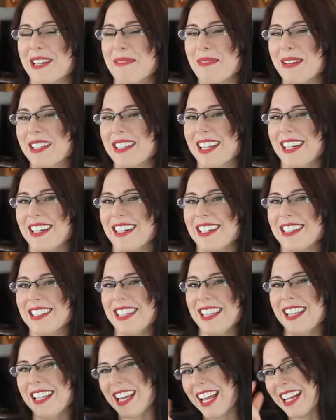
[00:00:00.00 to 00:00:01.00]
I'm excited to
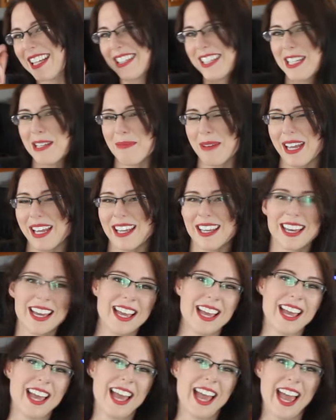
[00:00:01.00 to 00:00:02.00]
see the cakes that you make,
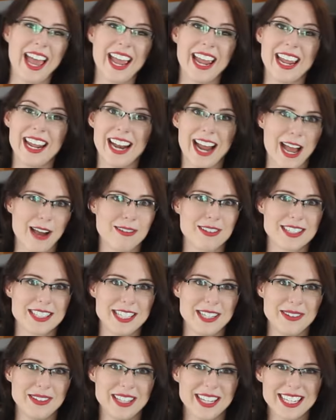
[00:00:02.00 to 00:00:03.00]
and I will
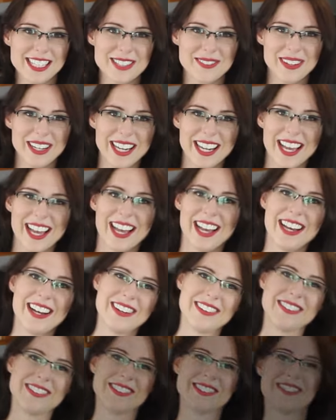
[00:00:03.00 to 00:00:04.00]
see you in the next
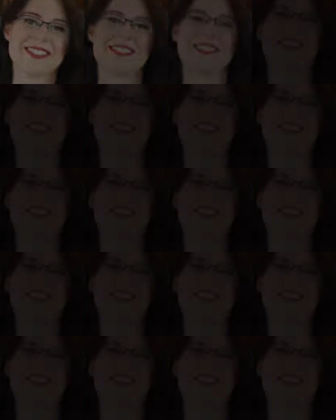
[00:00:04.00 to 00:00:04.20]
video.